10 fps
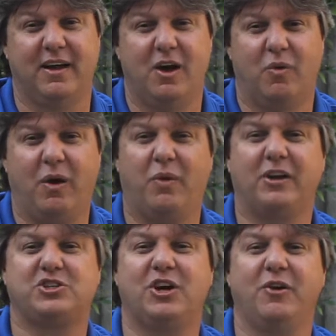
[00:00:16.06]
What I want to
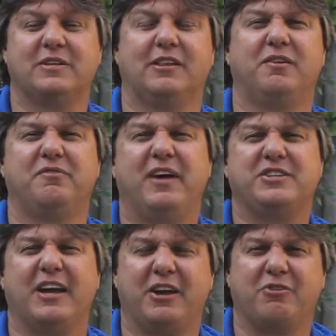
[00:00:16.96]
show you is a little
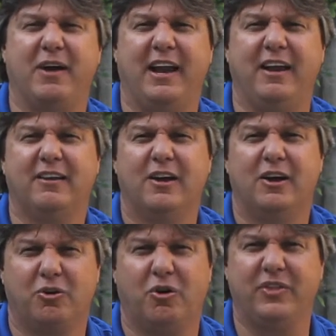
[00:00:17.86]
invention I created
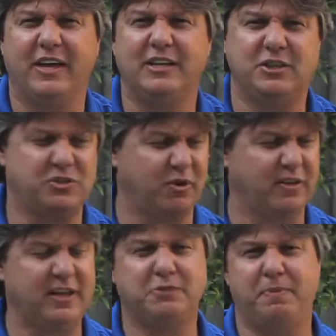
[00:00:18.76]
called the Easy Sorter
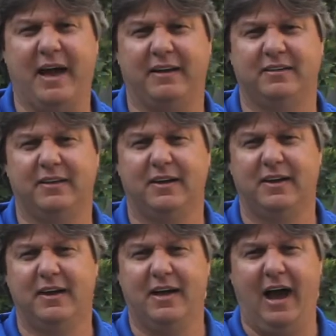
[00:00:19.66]
dustpan.
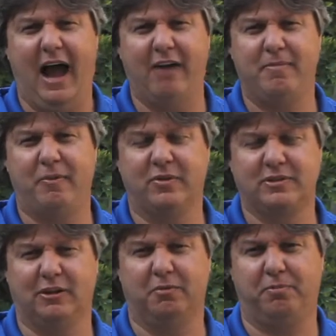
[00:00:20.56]
I remember as a
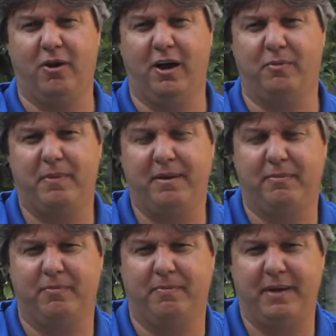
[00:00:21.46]
little boy when
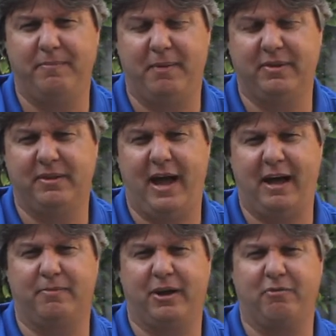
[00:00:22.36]
my mom and dad
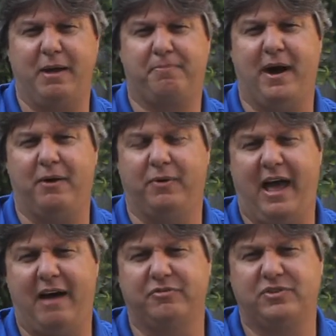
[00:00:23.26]
or my grandpa would
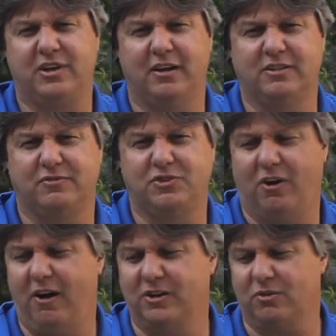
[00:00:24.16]
have tons of
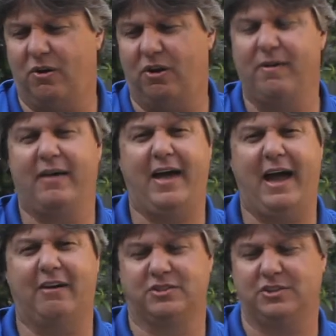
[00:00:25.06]
jars all around the
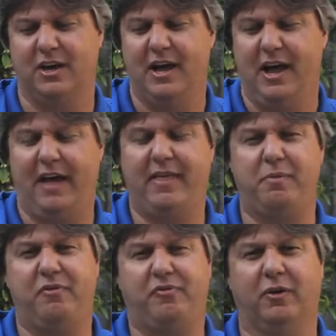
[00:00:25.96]
house, and they'd
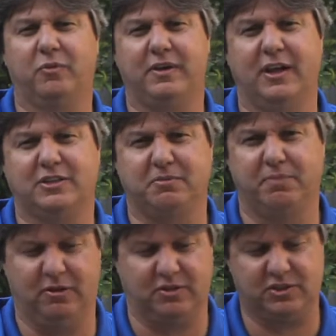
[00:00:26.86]
be filled with nuts and
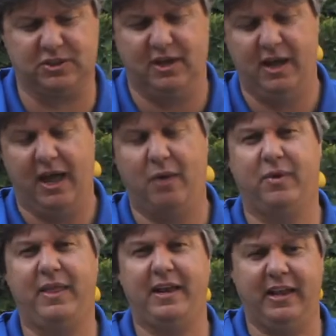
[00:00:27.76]
bolts. And
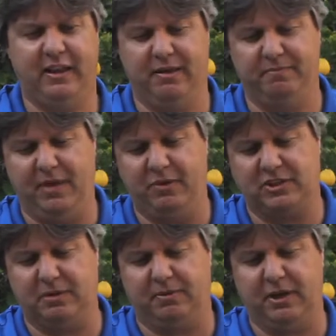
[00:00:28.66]
when they needed them, they would
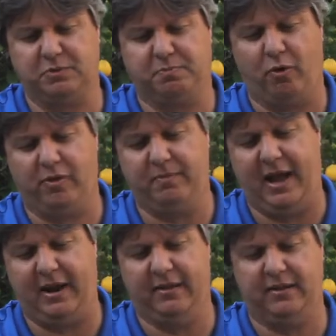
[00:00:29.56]
simply just pour them
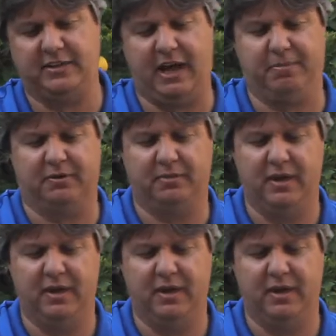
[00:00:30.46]
down on the table.